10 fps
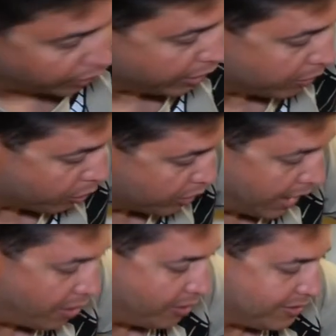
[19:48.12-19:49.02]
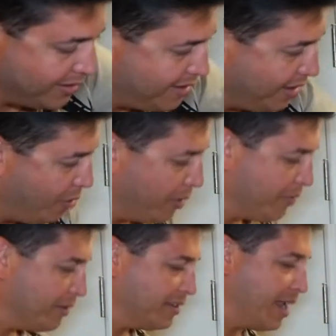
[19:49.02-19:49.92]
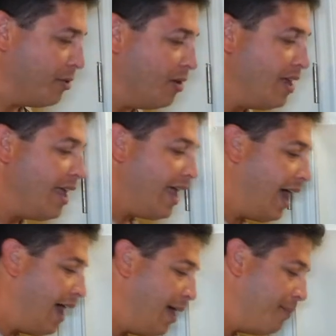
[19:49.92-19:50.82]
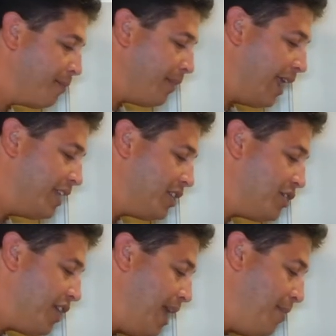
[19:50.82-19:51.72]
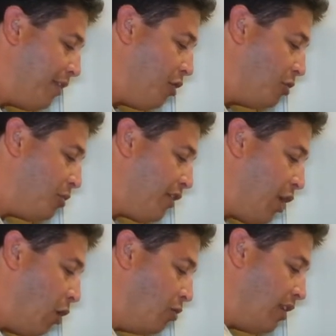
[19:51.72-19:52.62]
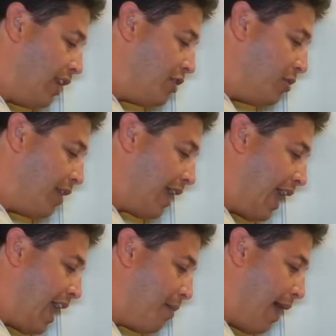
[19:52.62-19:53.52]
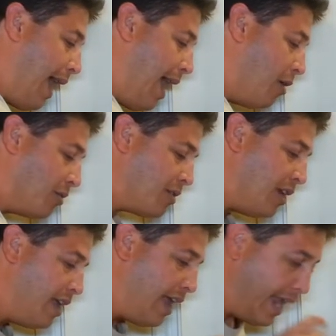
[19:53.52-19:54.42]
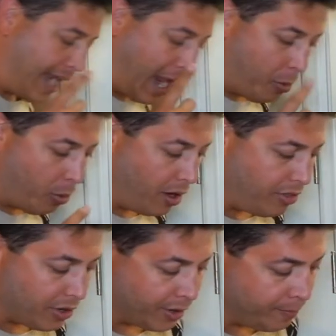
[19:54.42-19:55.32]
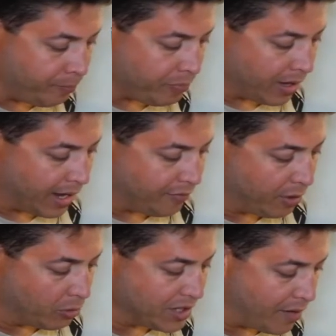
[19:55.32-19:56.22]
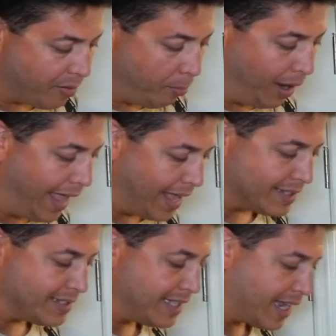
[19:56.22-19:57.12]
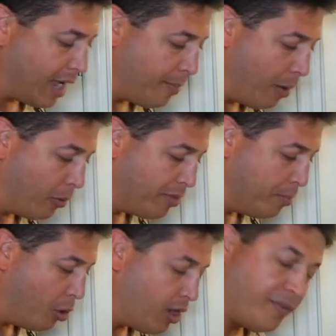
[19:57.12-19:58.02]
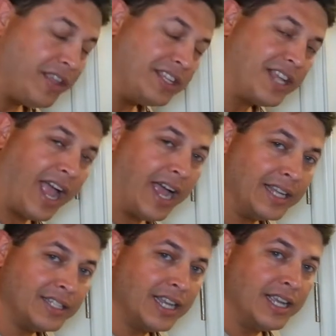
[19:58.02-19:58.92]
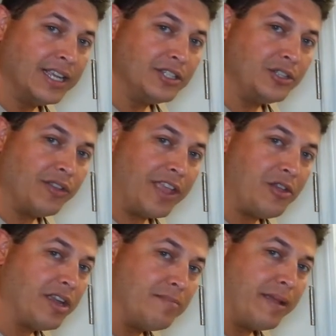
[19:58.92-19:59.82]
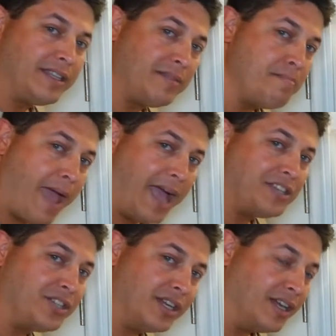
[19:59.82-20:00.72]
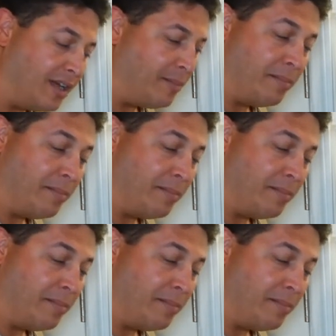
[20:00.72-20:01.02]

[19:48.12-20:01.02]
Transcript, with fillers: fell, he rolled out away from the table. It's a shame that those were the only two that came out. And I wonder if there was ever plans to come out with more of these guys so that you could mix and match them